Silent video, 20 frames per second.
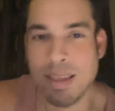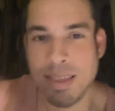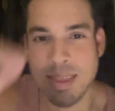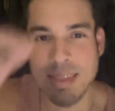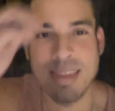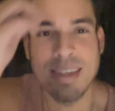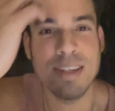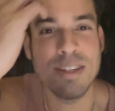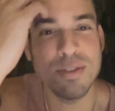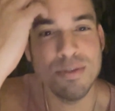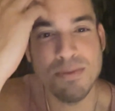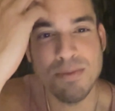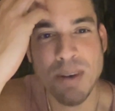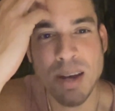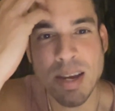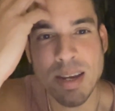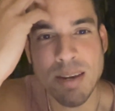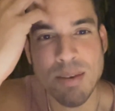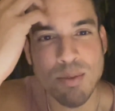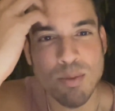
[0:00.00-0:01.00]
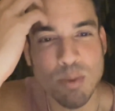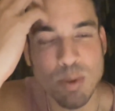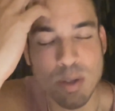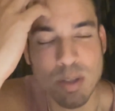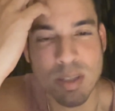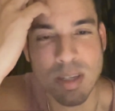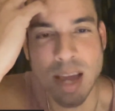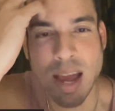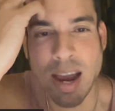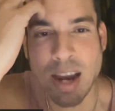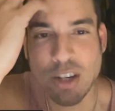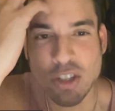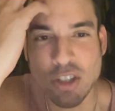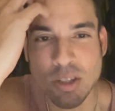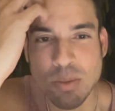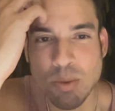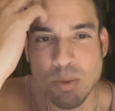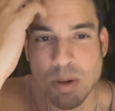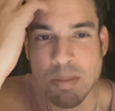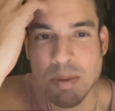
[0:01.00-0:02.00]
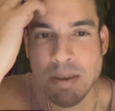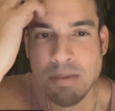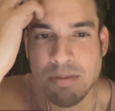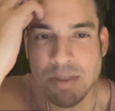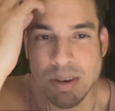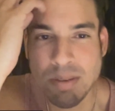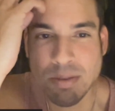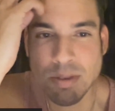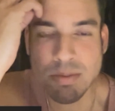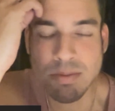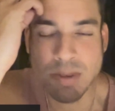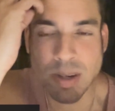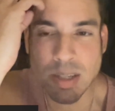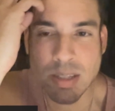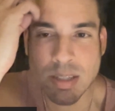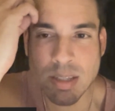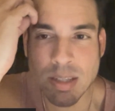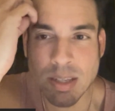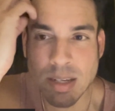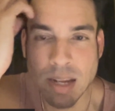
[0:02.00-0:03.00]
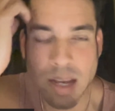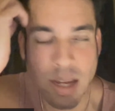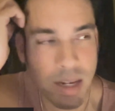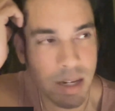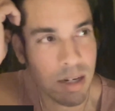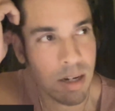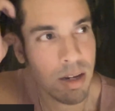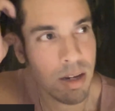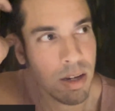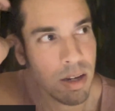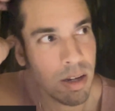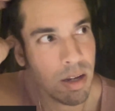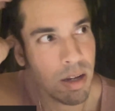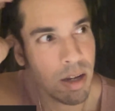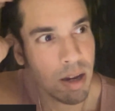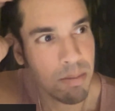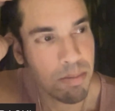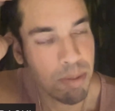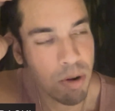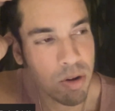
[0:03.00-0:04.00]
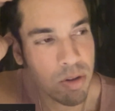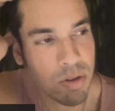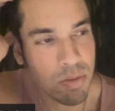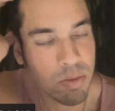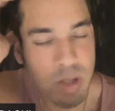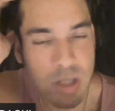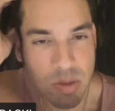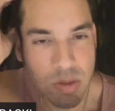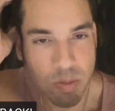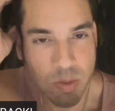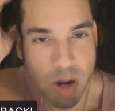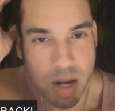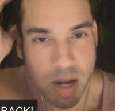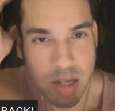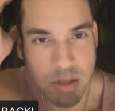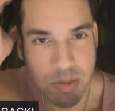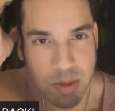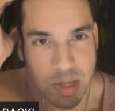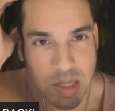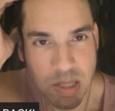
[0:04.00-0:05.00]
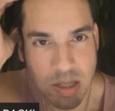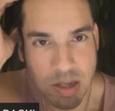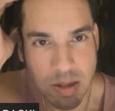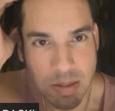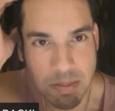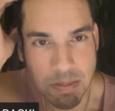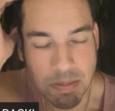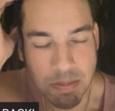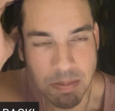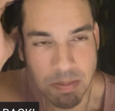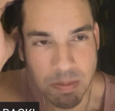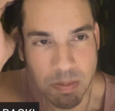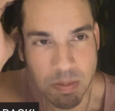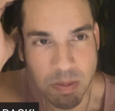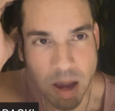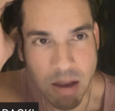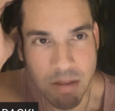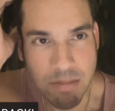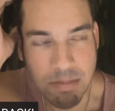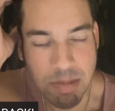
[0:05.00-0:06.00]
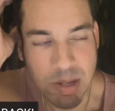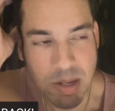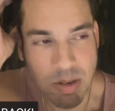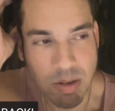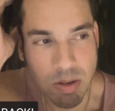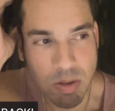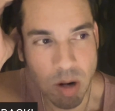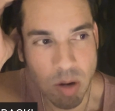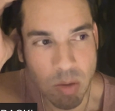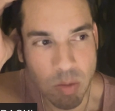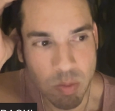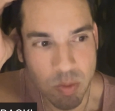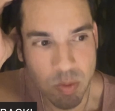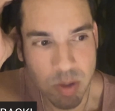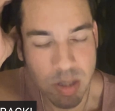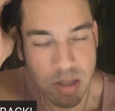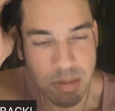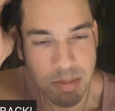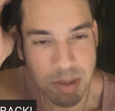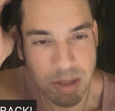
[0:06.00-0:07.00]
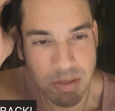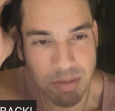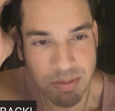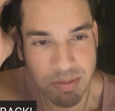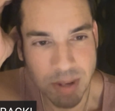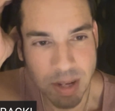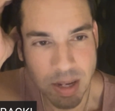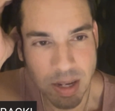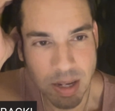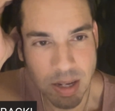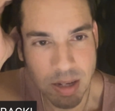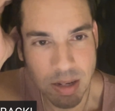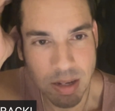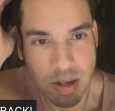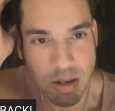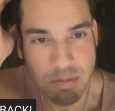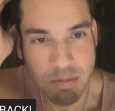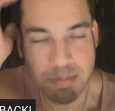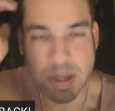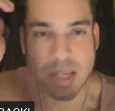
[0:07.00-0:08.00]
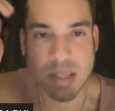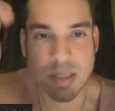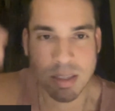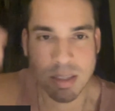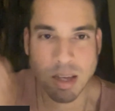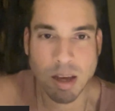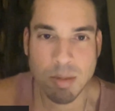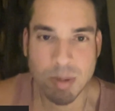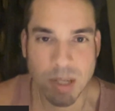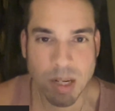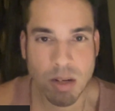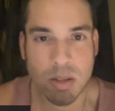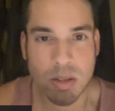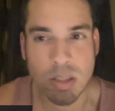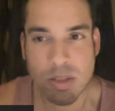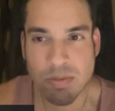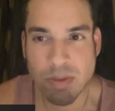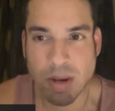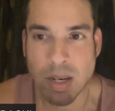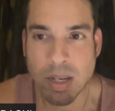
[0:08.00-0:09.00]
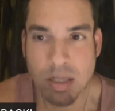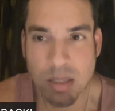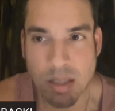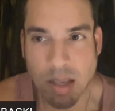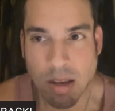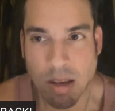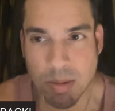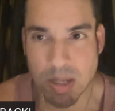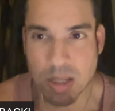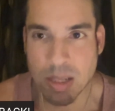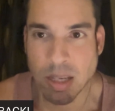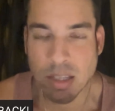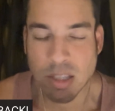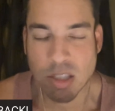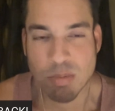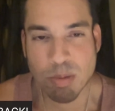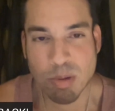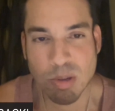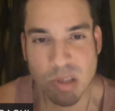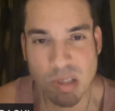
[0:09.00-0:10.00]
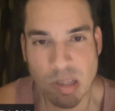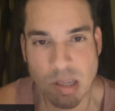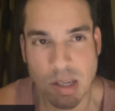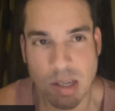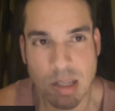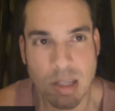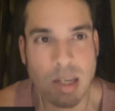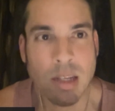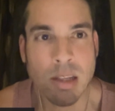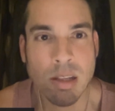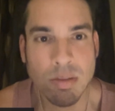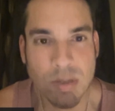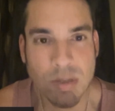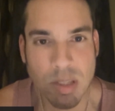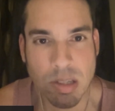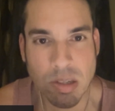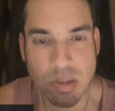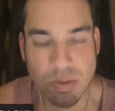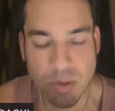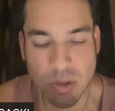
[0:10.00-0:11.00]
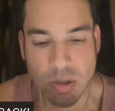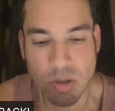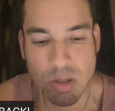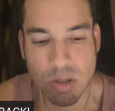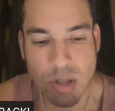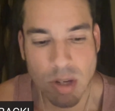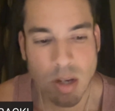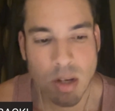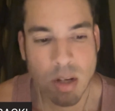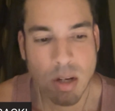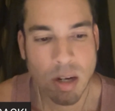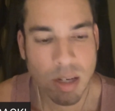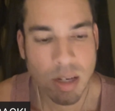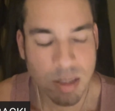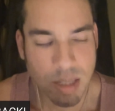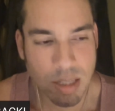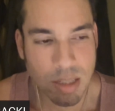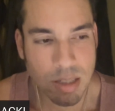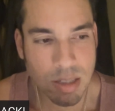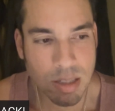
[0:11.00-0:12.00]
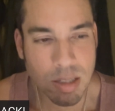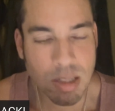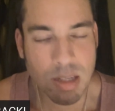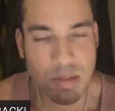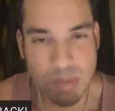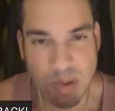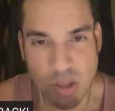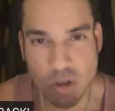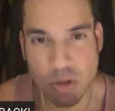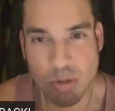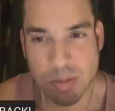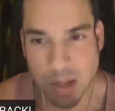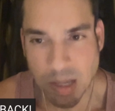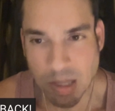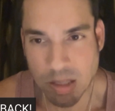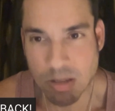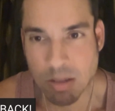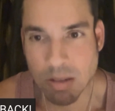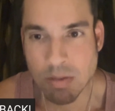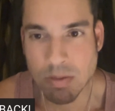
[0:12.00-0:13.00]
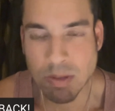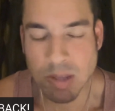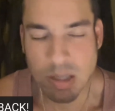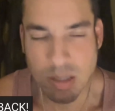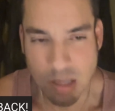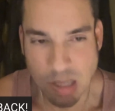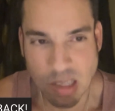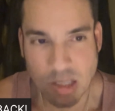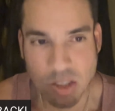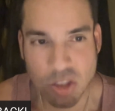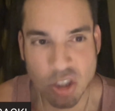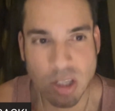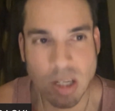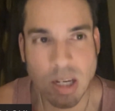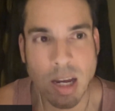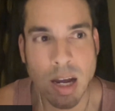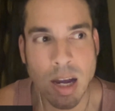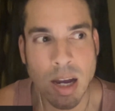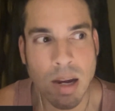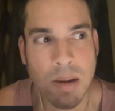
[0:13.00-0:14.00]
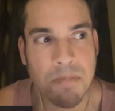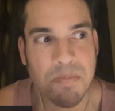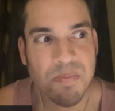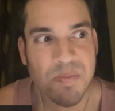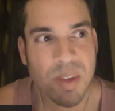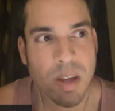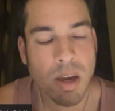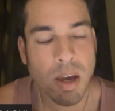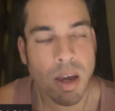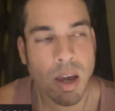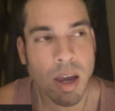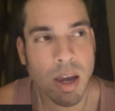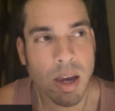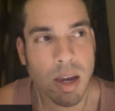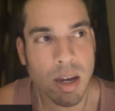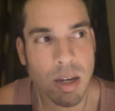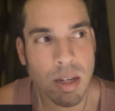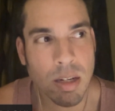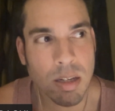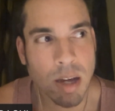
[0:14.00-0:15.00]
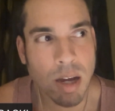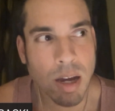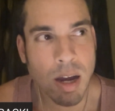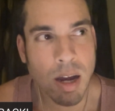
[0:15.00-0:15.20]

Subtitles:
this fight was actually one of my favorite fights of the night, and part of the reason why is because I've been a really big fan of Peyton Talbott, not only his fighting style, but I like his personality. I love his interviews. I think he's a deep, introspective, intelligent guy, and